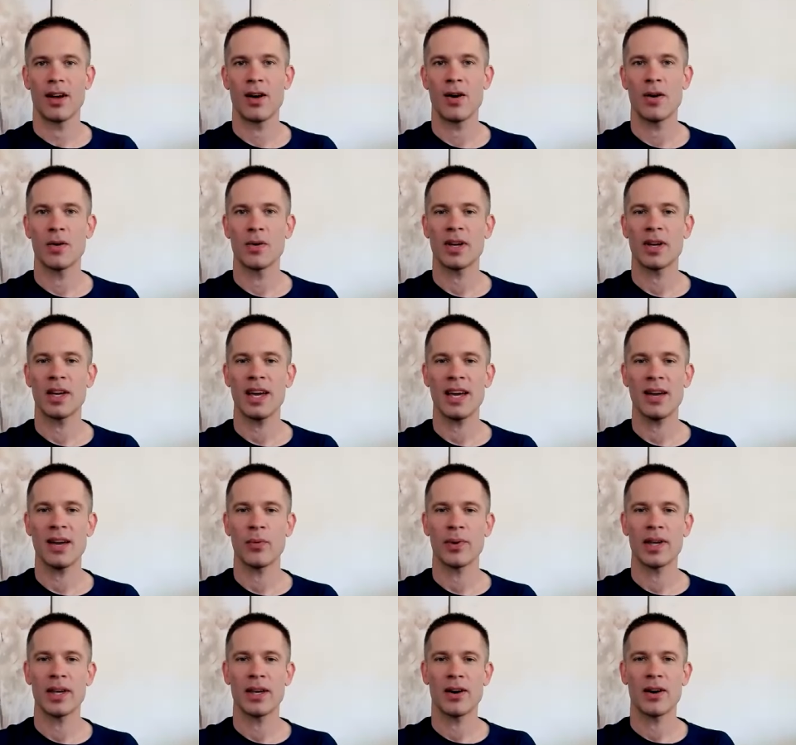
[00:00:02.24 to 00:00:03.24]
Okay,
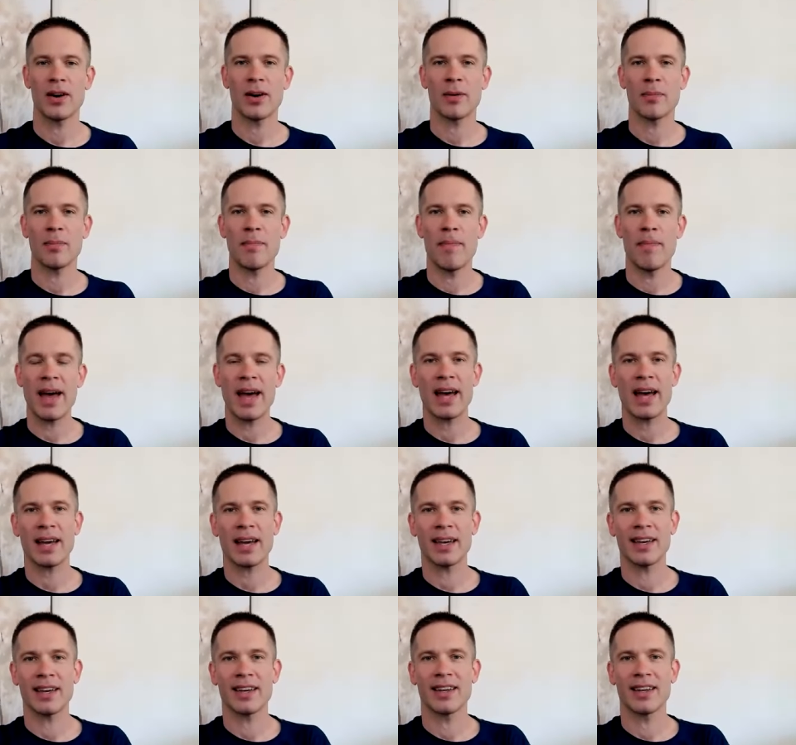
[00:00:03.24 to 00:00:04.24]
we are
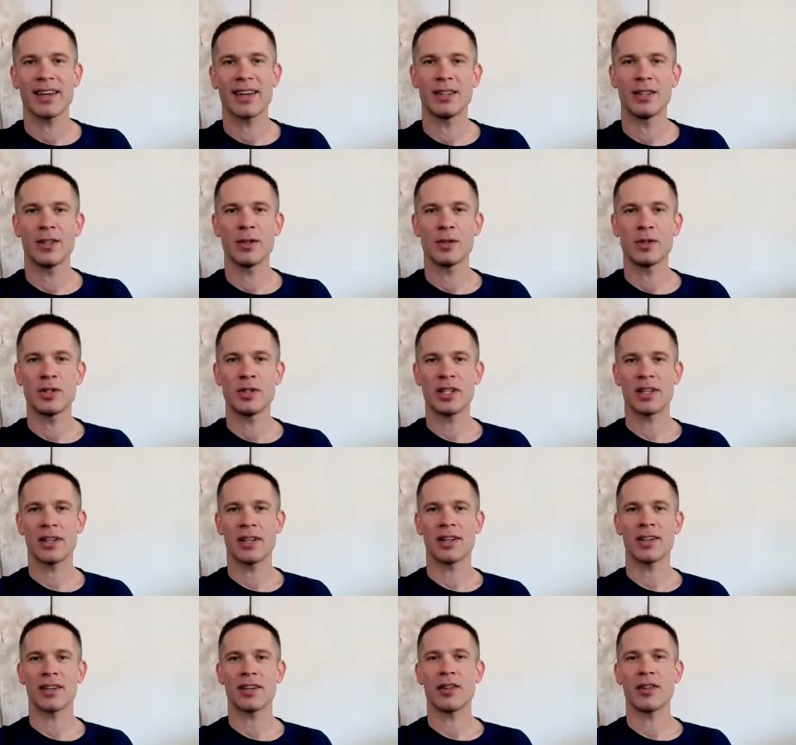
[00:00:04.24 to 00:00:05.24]
back. Hello,
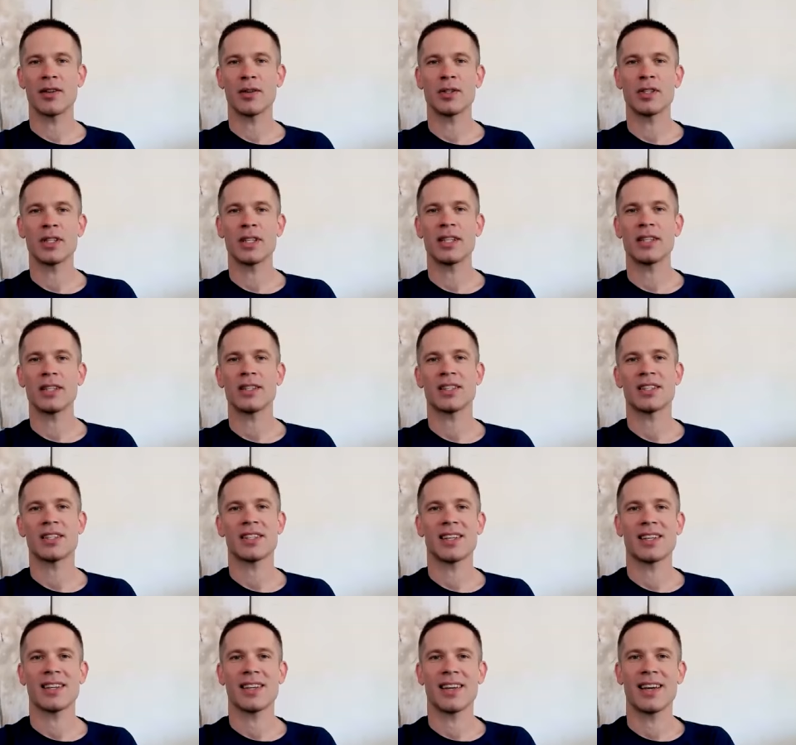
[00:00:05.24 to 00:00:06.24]
Qigong
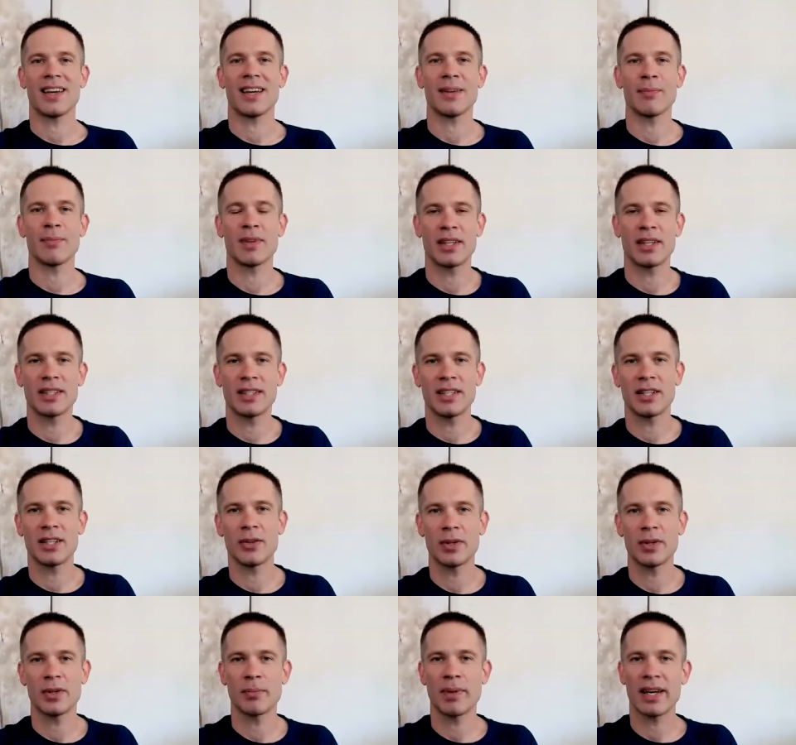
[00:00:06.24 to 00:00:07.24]
enthusiasts. I'm
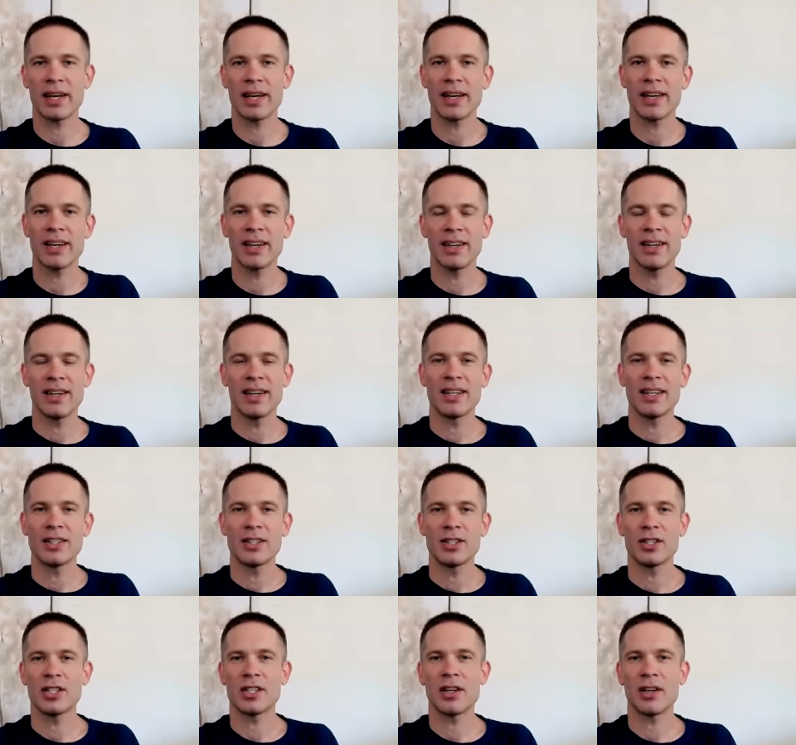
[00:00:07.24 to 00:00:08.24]
continuing my
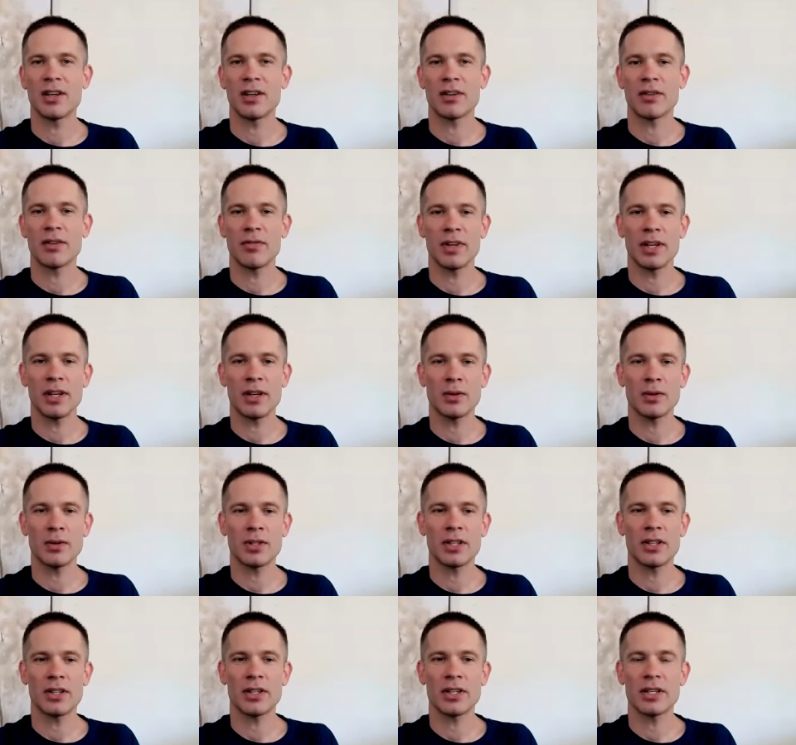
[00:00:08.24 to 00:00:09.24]
Qigong video
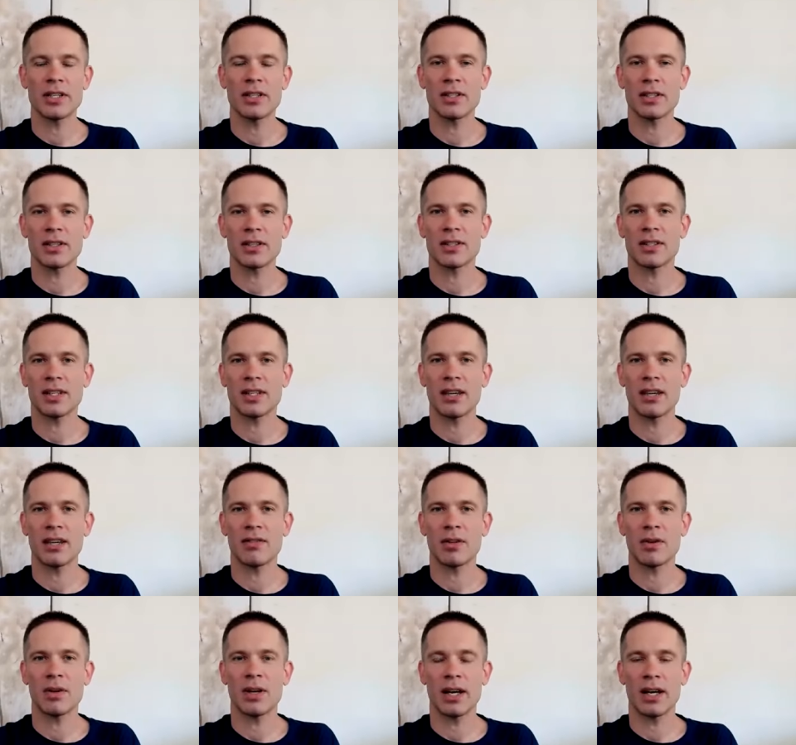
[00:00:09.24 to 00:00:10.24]
series to give
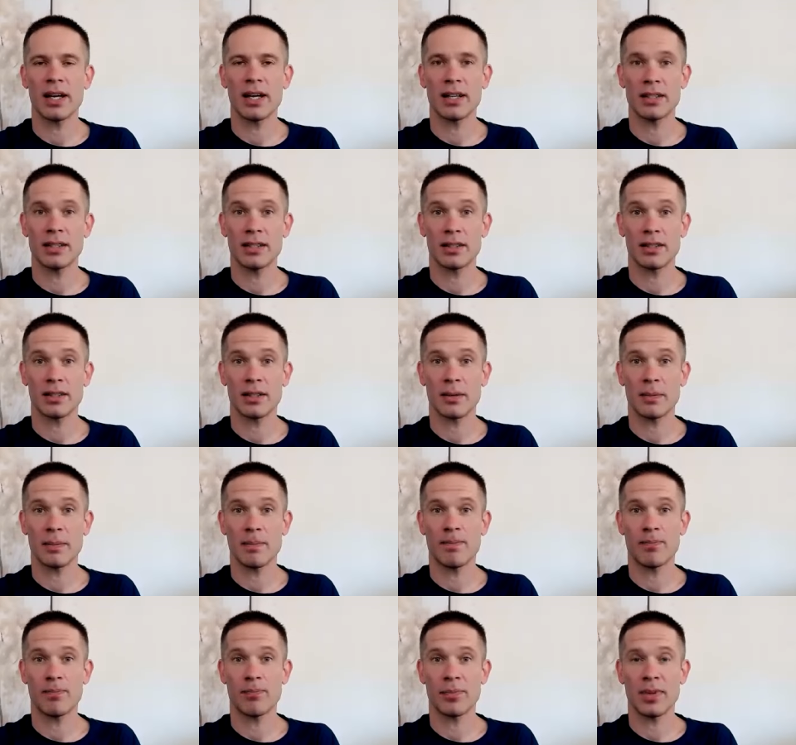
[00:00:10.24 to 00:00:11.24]
you guys
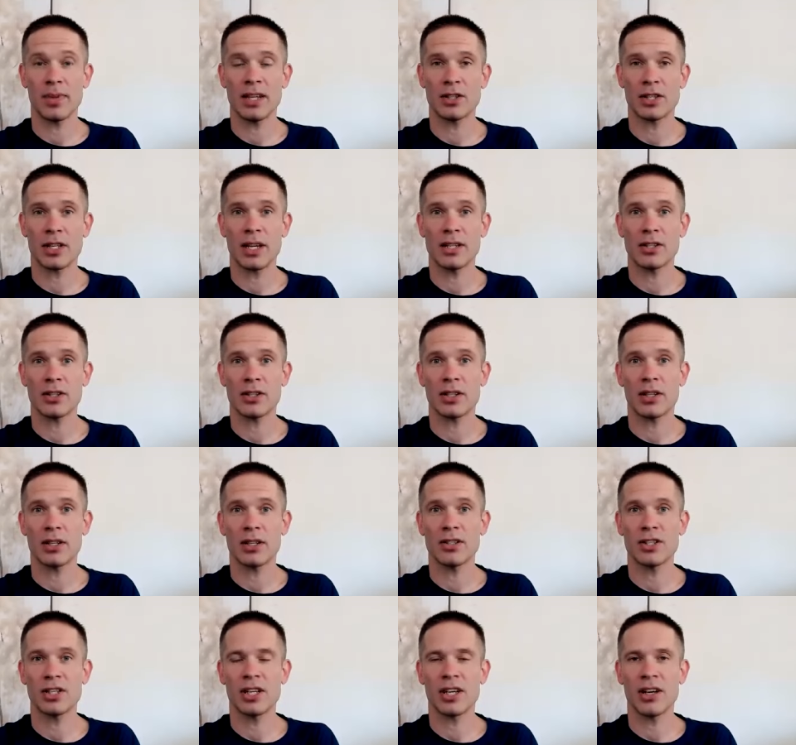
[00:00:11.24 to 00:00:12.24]
some education
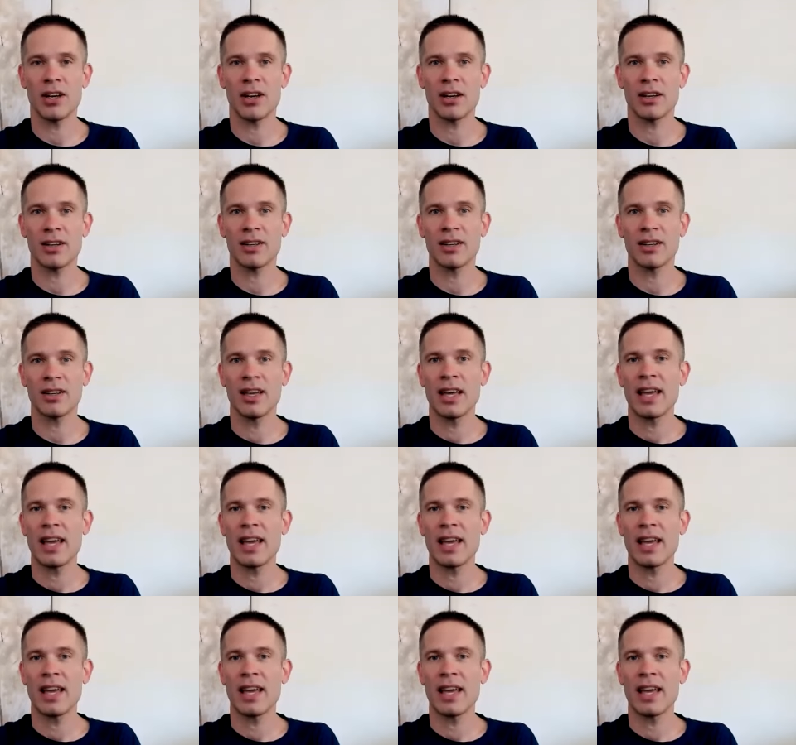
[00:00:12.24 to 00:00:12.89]
on Qigong.